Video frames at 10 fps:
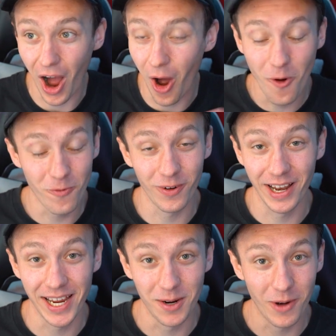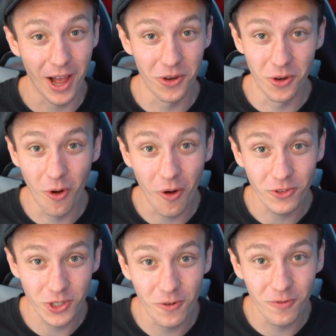hopefully we are
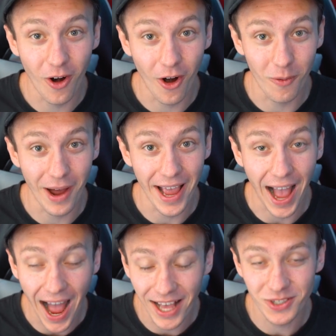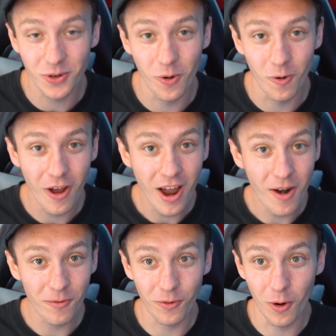not too far away at all
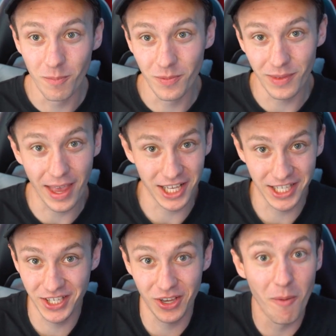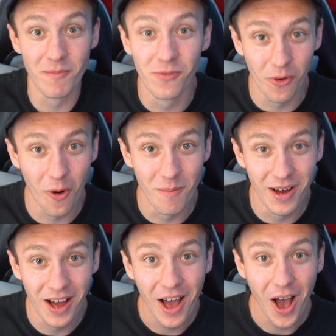from some
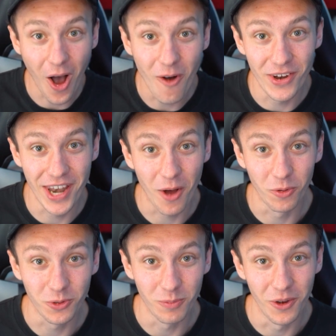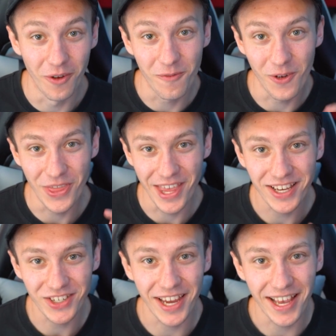form of announcement for
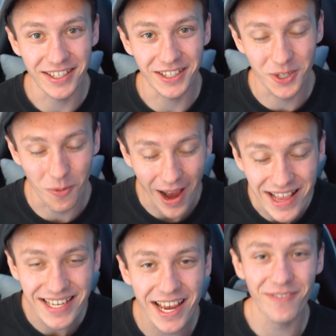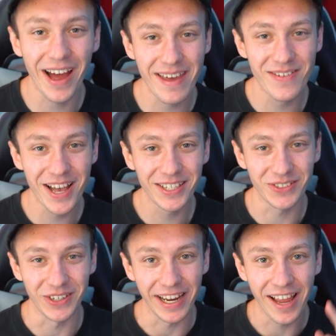this year's 20th
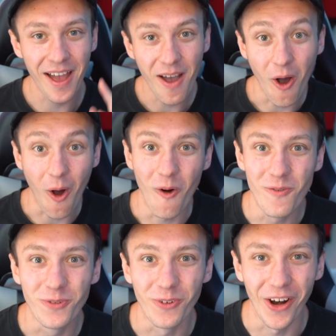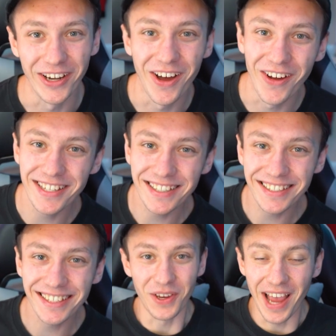anniversary of Fright
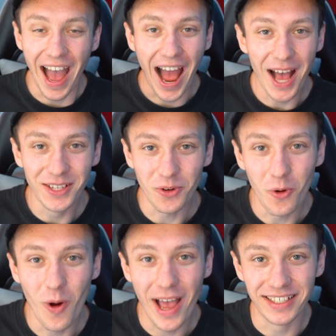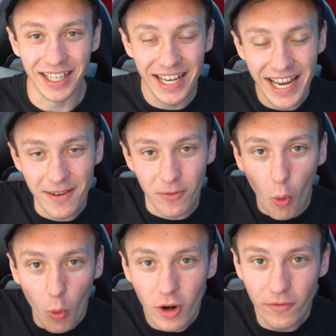Nights. So yeah, as always, leave
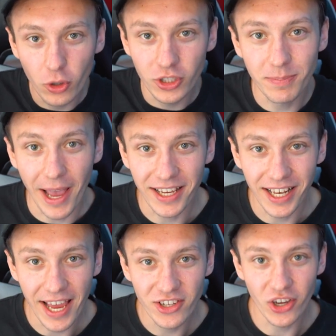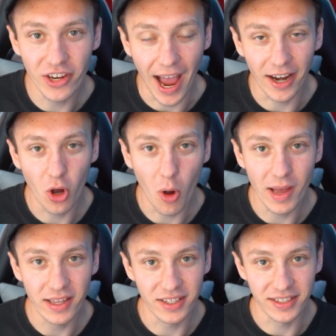all of your speculation and
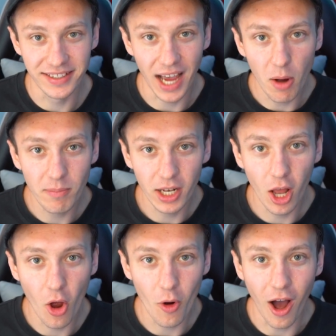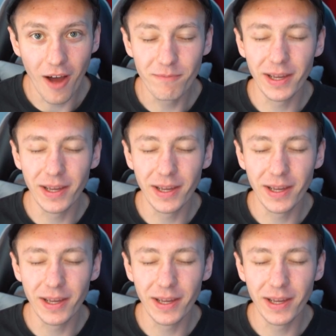comments down below. I've